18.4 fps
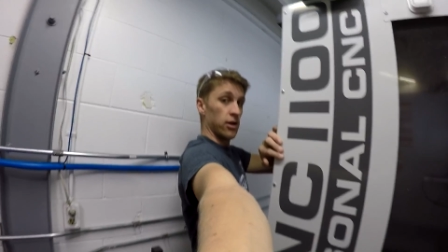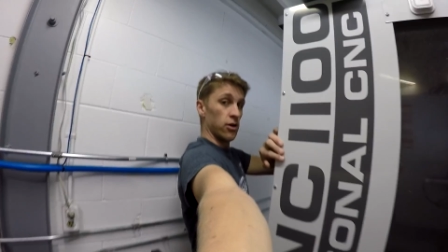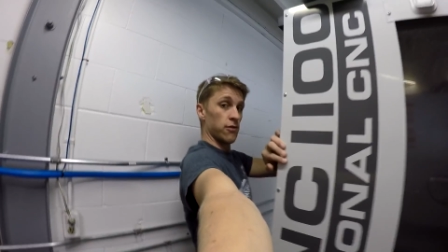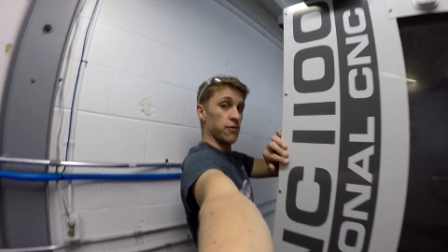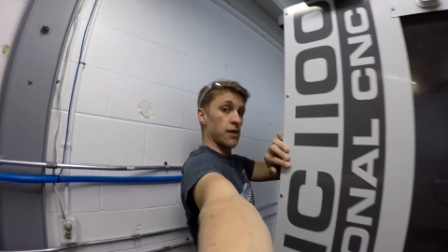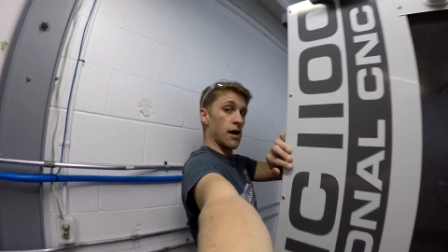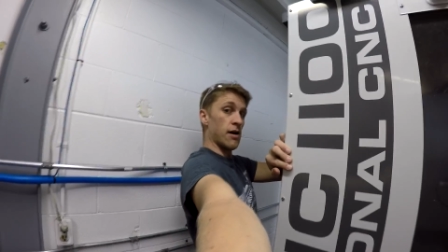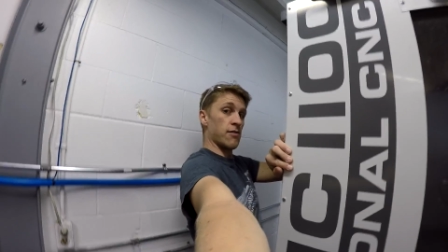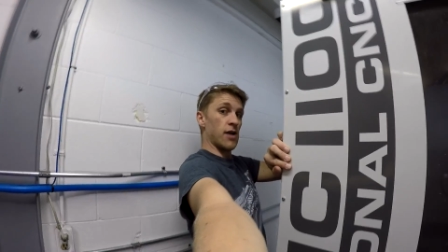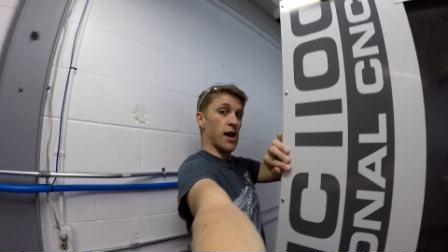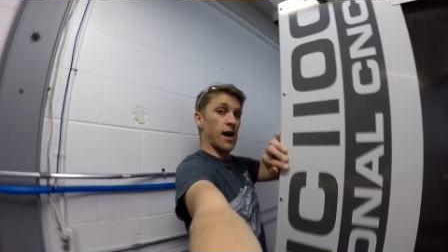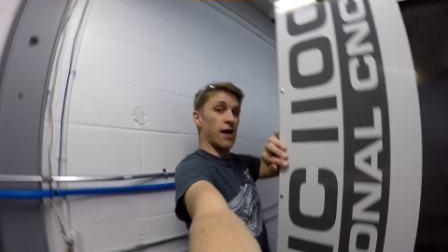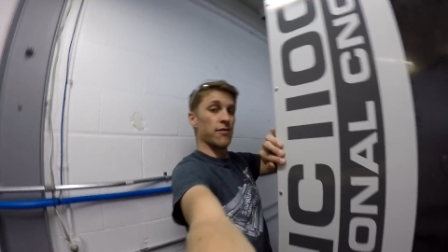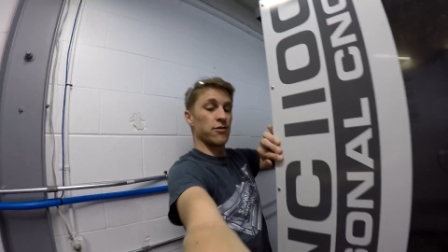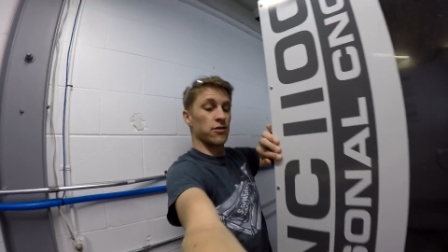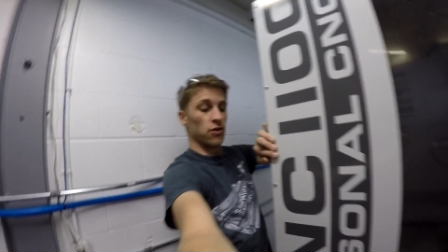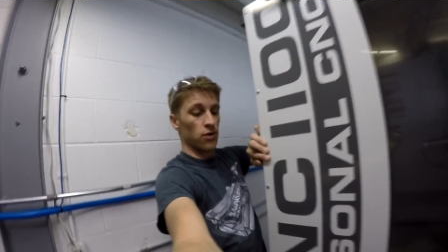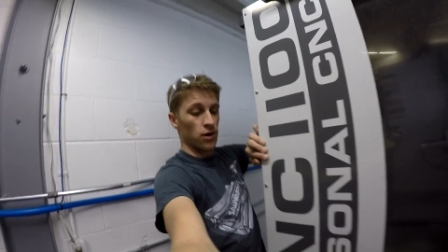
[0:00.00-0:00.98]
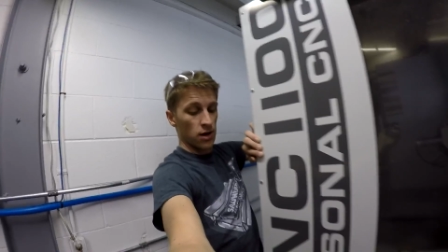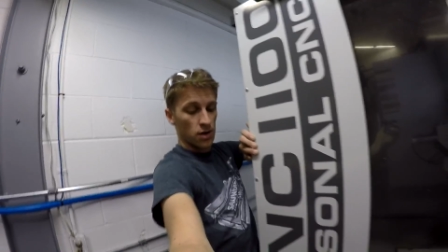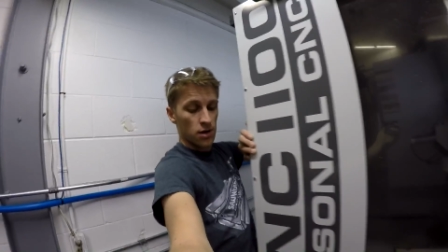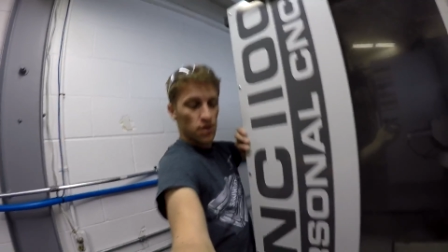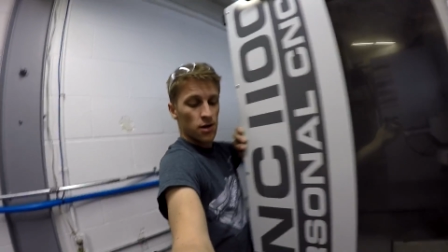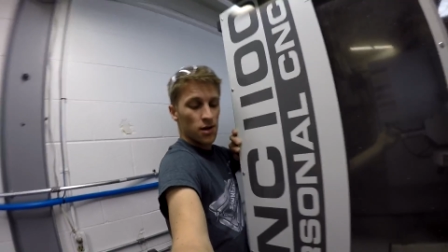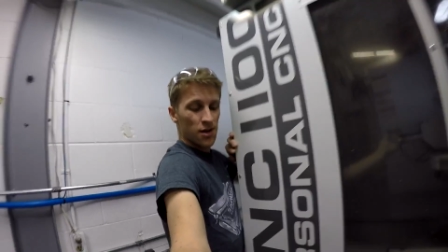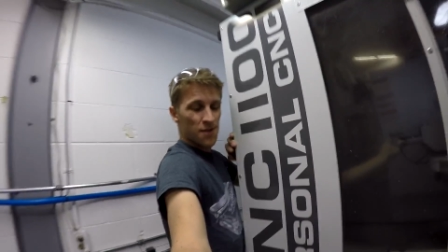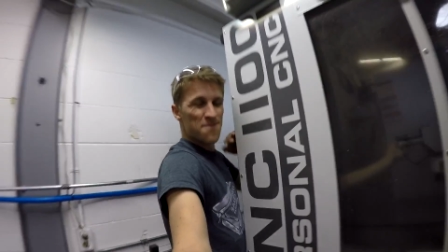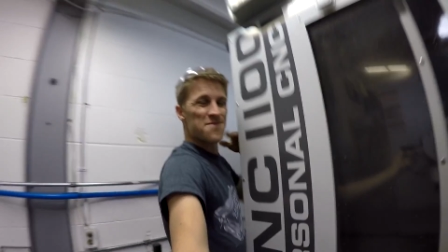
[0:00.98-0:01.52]
here if you ever have to. And
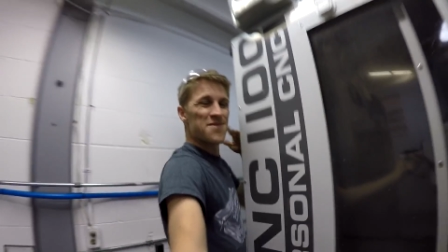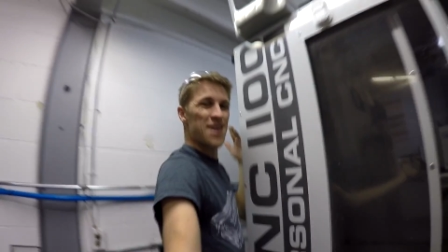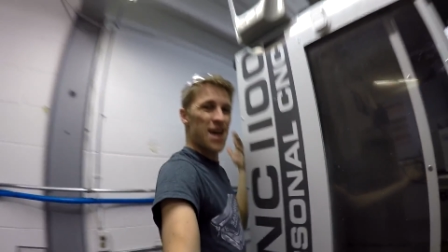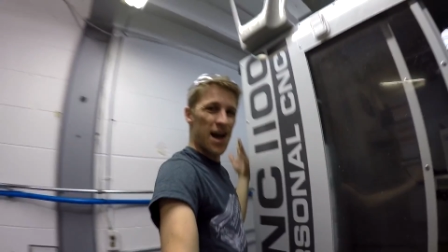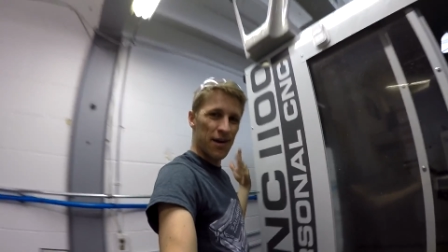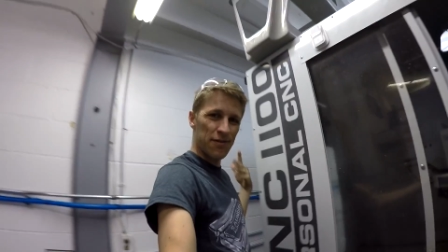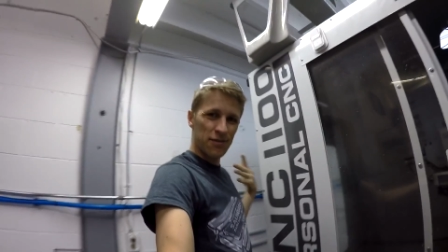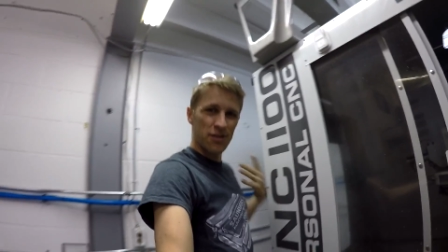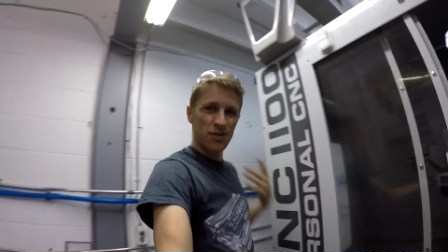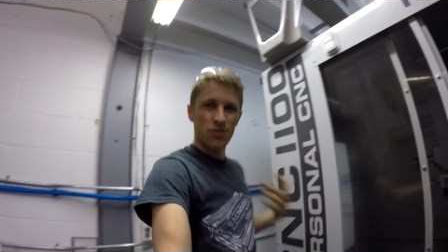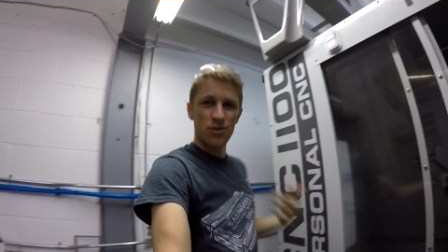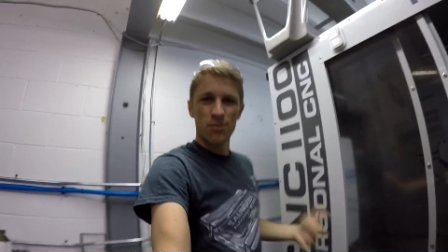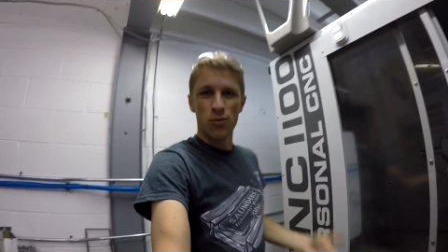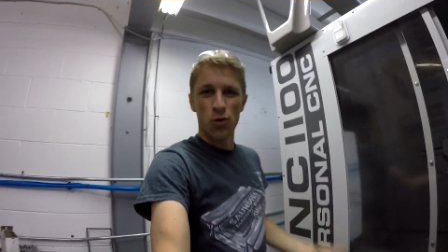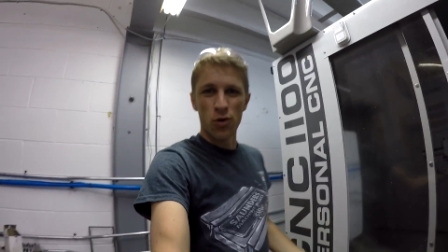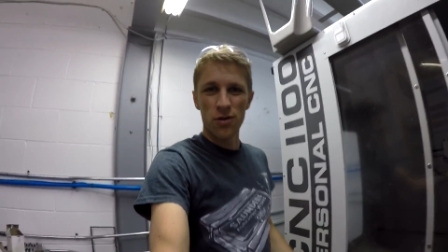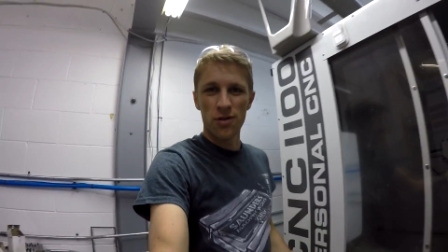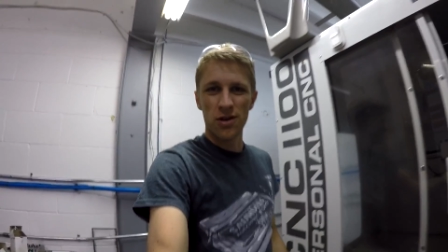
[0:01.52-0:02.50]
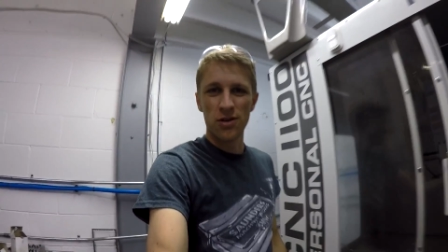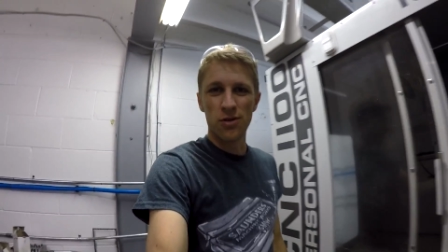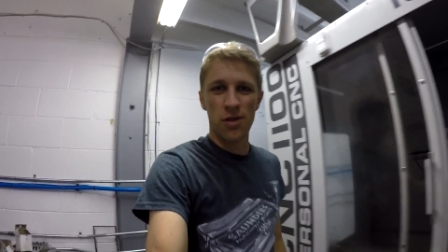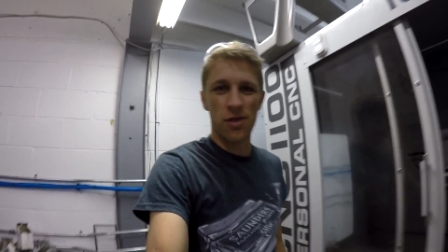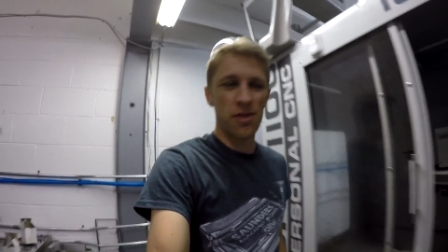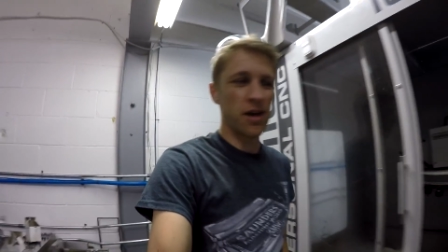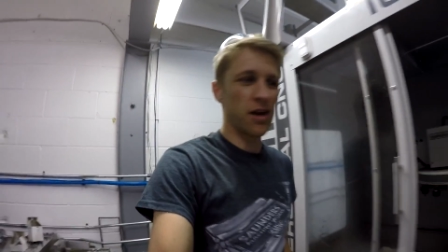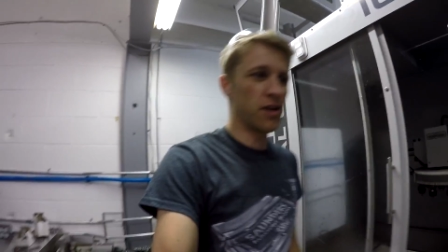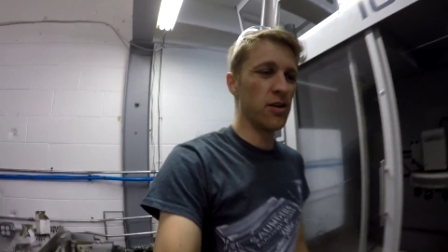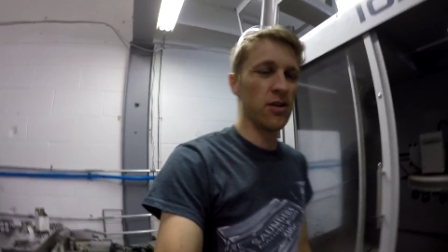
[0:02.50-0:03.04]
you have to do it more than you
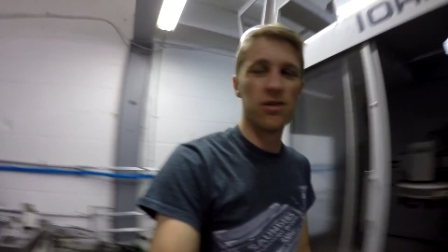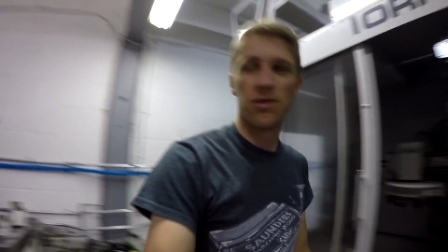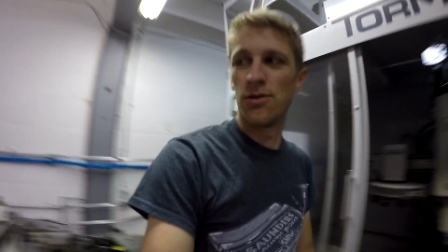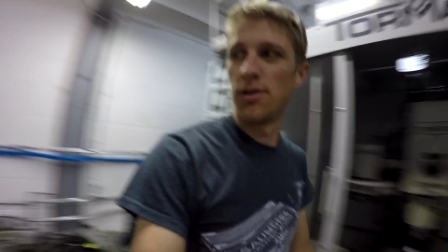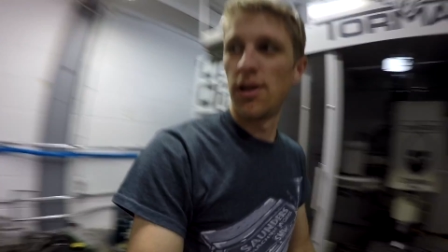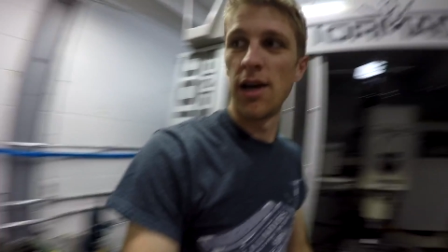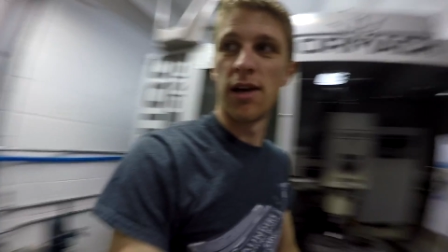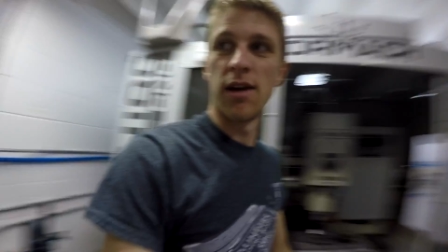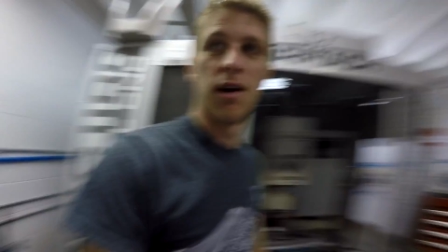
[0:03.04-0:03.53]
think you do. Like,